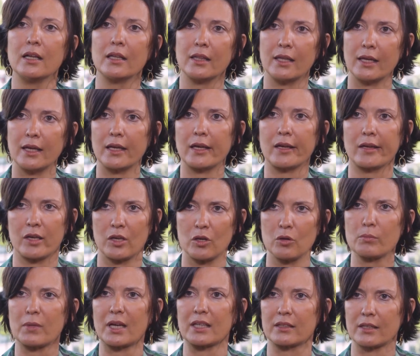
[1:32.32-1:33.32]
the
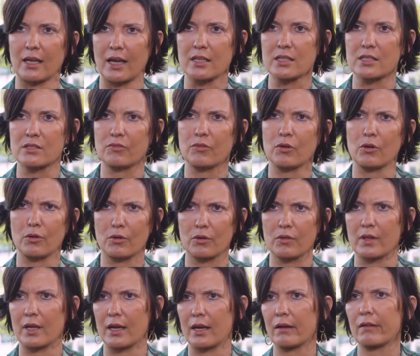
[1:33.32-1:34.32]
human touch
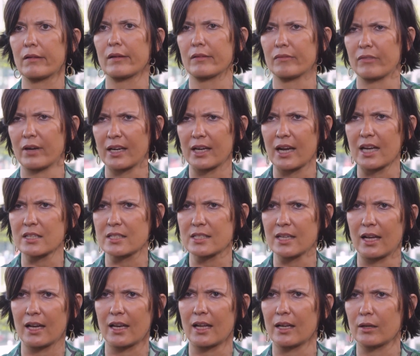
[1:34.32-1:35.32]
for their
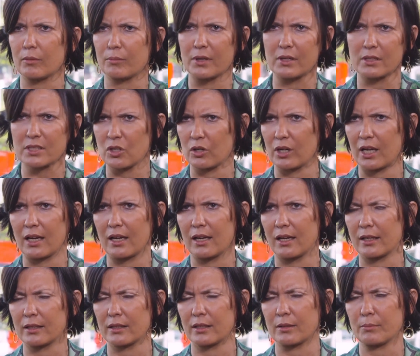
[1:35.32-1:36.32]
financial and
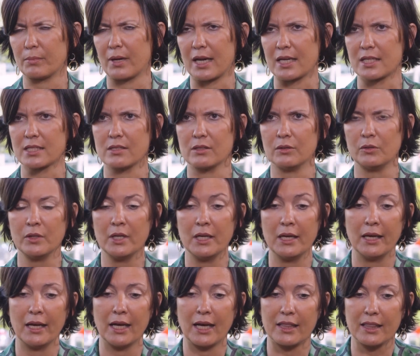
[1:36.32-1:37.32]
personal advice. No?
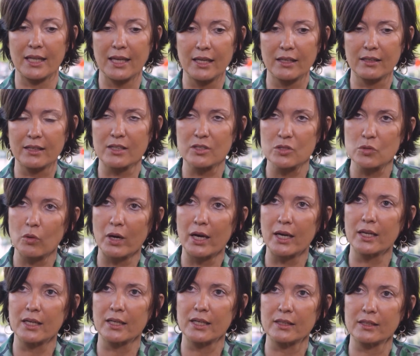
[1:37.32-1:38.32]
And then that's why in